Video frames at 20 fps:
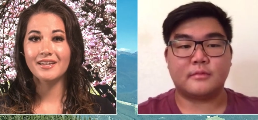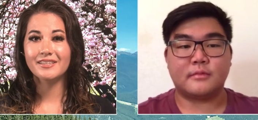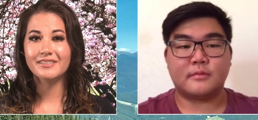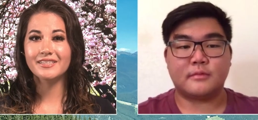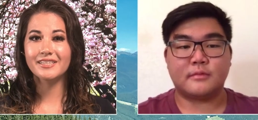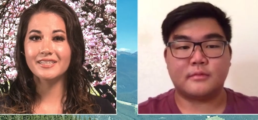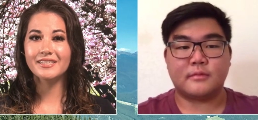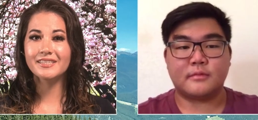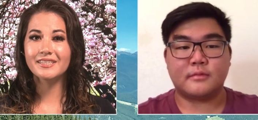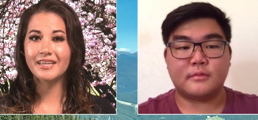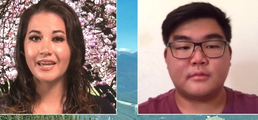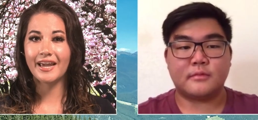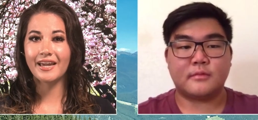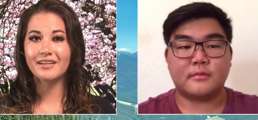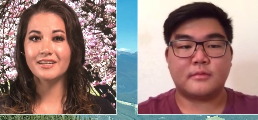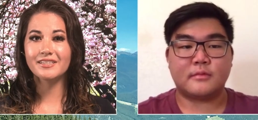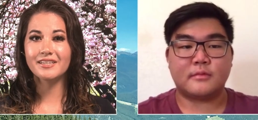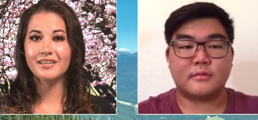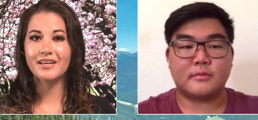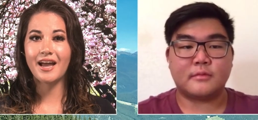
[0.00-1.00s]
Speaker 1: Did
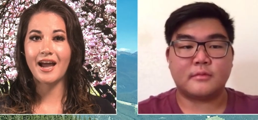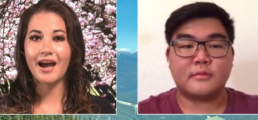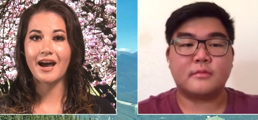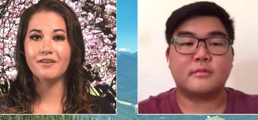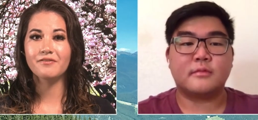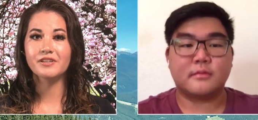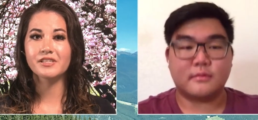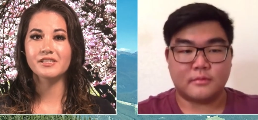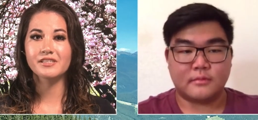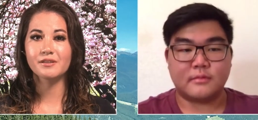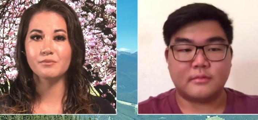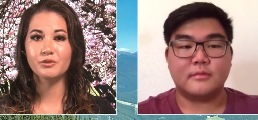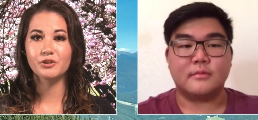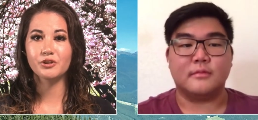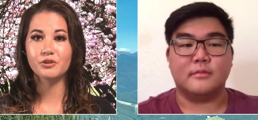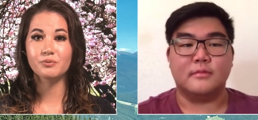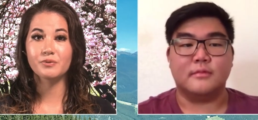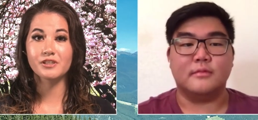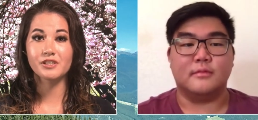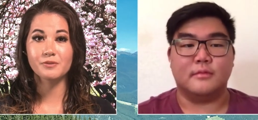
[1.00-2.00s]
Canada have a
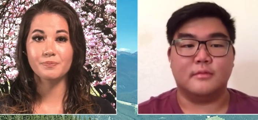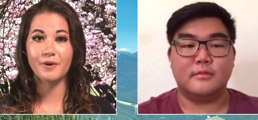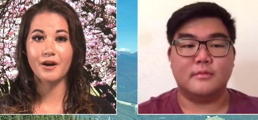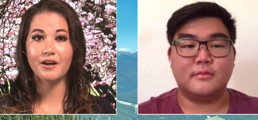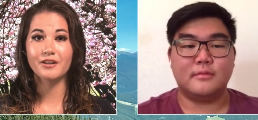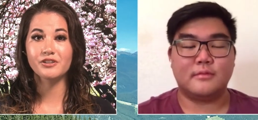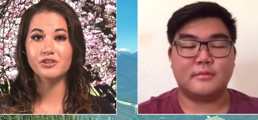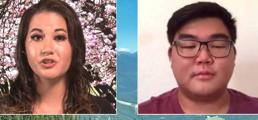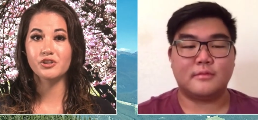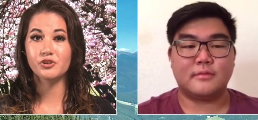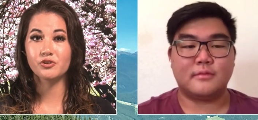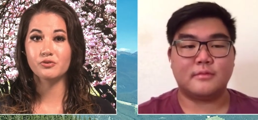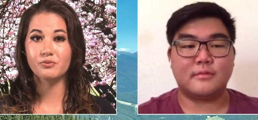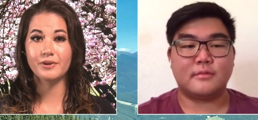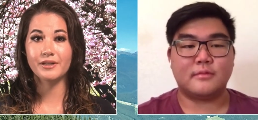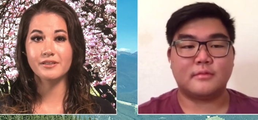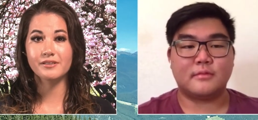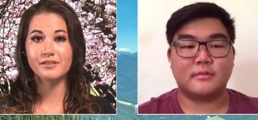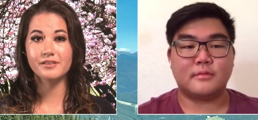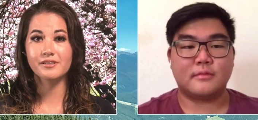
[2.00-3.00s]
similar mm-hmm. response to
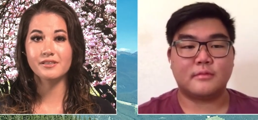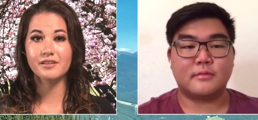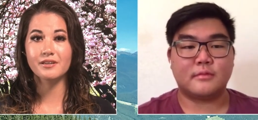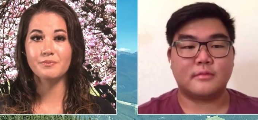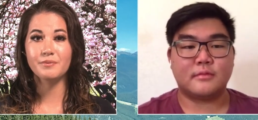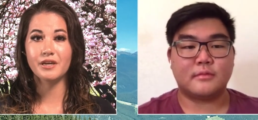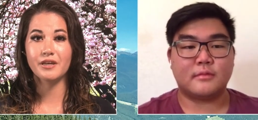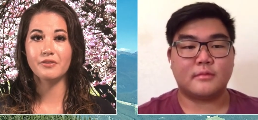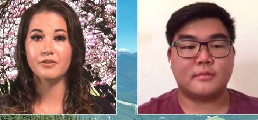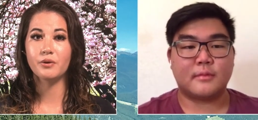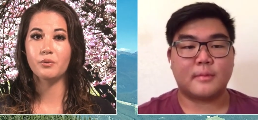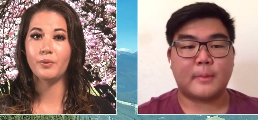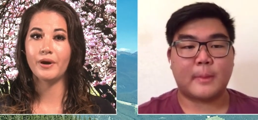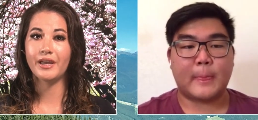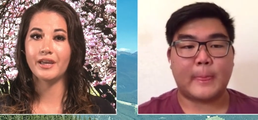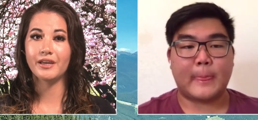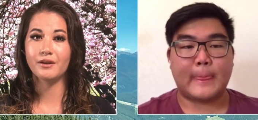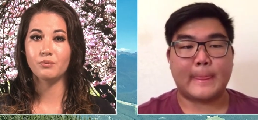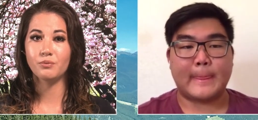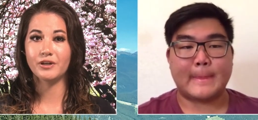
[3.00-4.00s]
racism in the
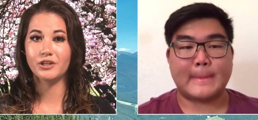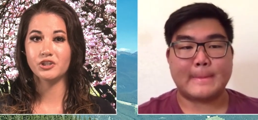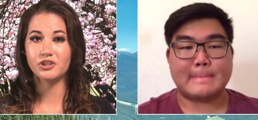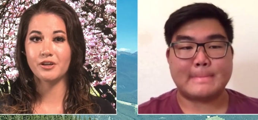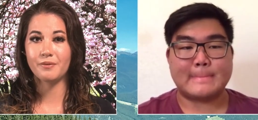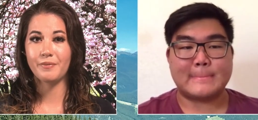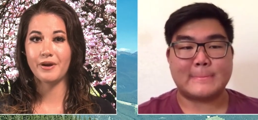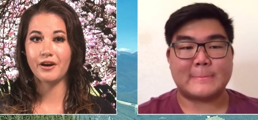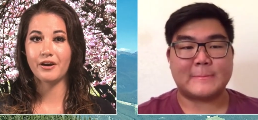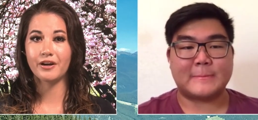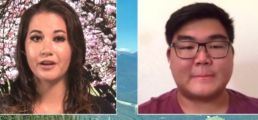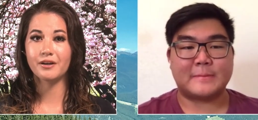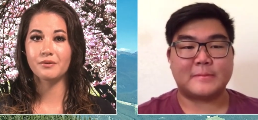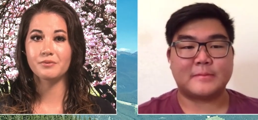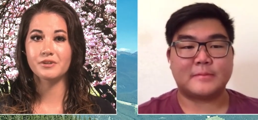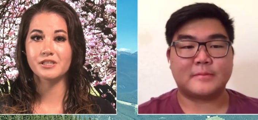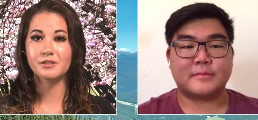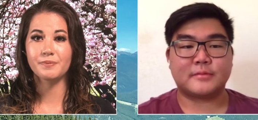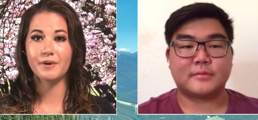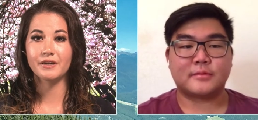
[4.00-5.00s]
way in which America
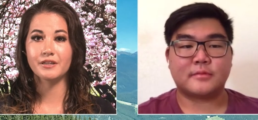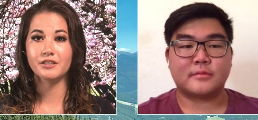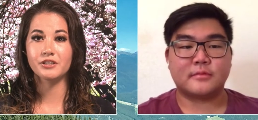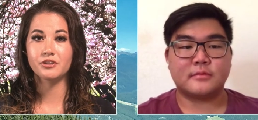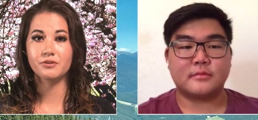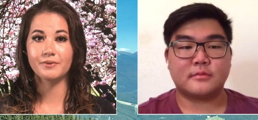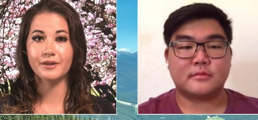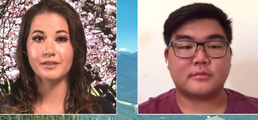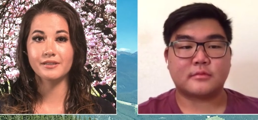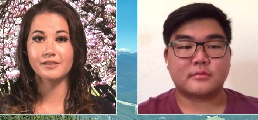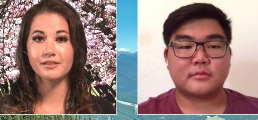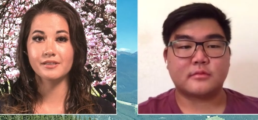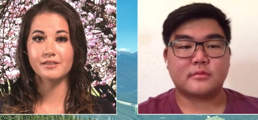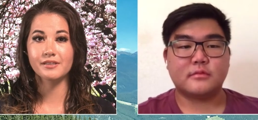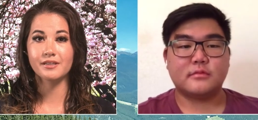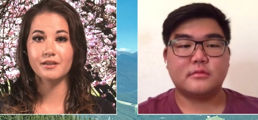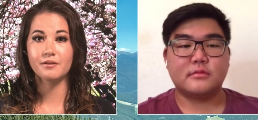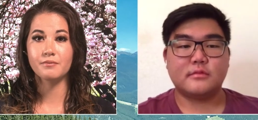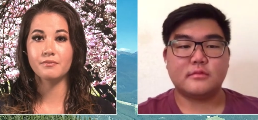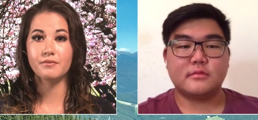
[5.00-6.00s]
responded to
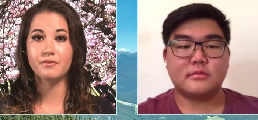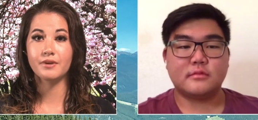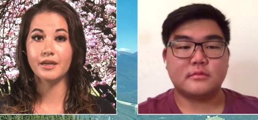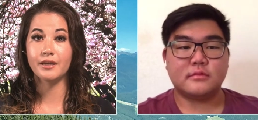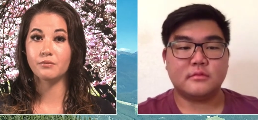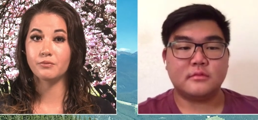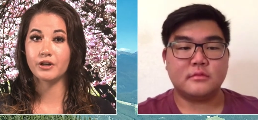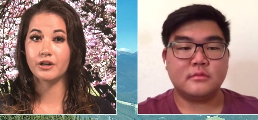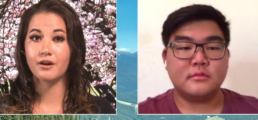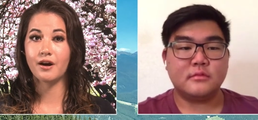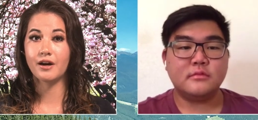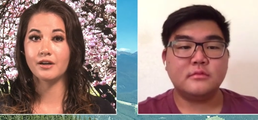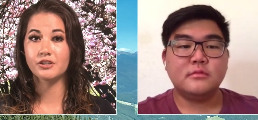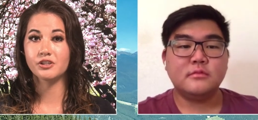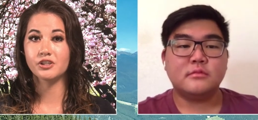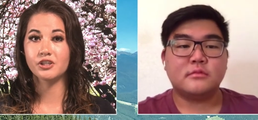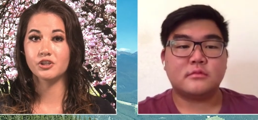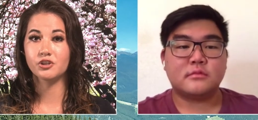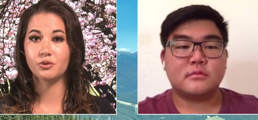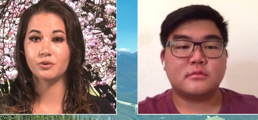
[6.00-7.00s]
racism in
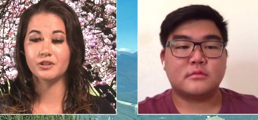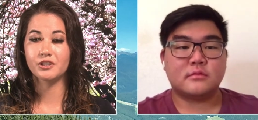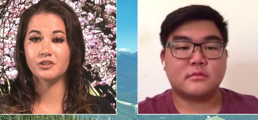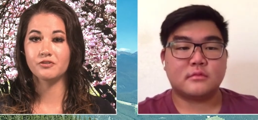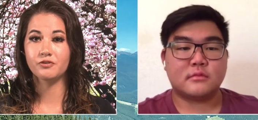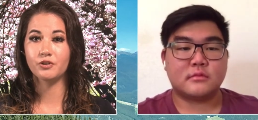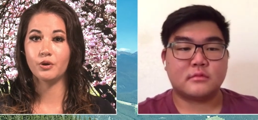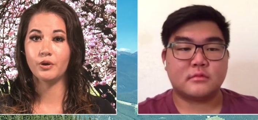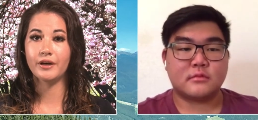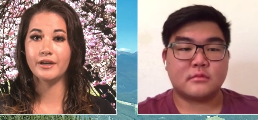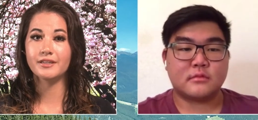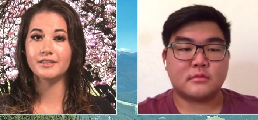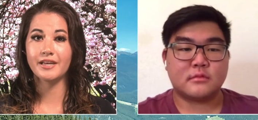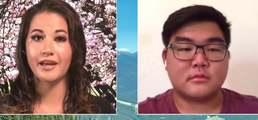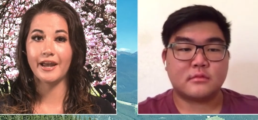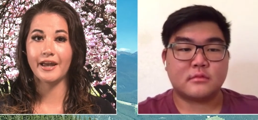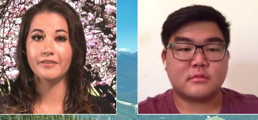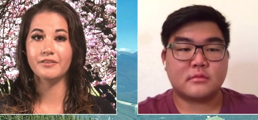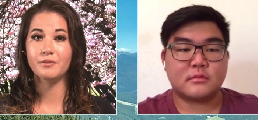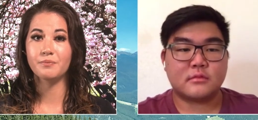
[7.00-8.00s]
regards to George Floyd
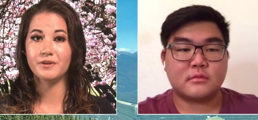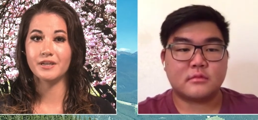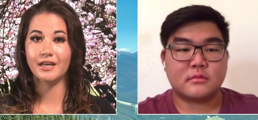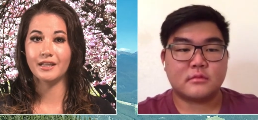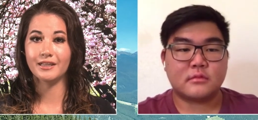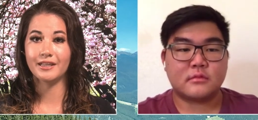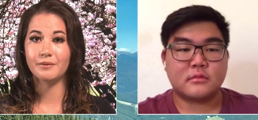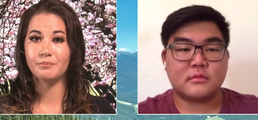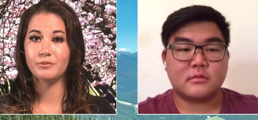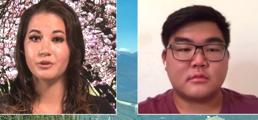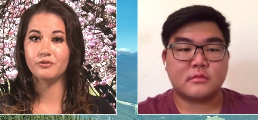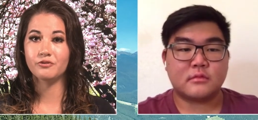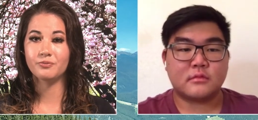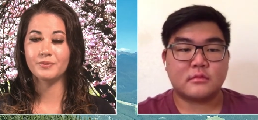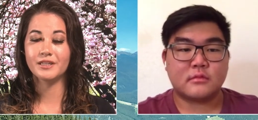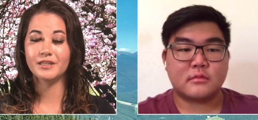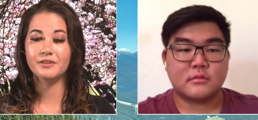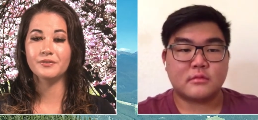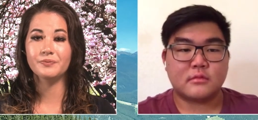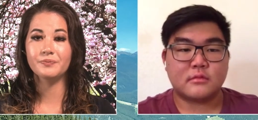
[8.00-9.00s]
and the B L M
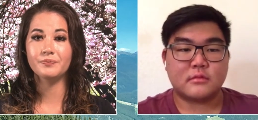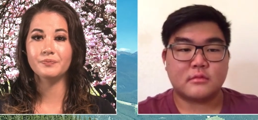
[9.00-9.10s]
movement?